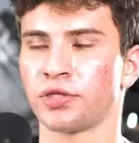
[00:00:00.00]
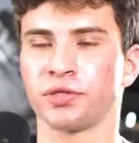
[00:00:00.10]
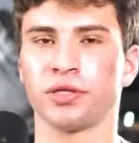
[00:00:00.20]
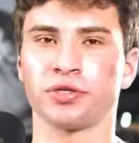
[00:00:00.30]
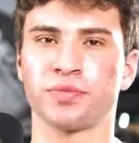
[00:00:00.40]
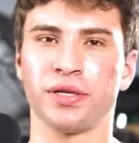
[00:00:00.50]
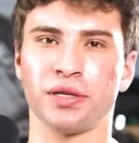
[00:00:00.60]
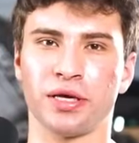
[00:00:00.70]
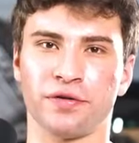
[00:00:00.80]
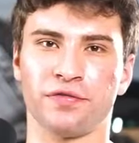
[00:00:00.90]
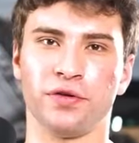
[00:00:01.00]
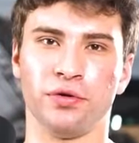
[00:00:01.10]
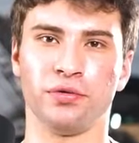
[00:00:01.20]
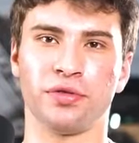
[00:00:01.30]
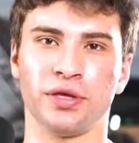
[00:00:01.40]
There's there's been like a
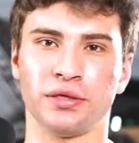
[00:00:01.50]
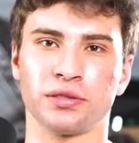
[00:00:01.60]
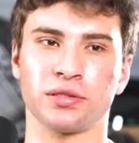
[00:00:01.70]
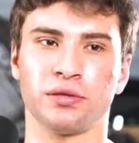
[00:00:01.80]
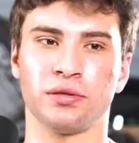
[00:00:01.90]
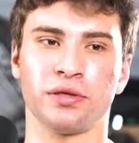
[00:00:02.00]
few things.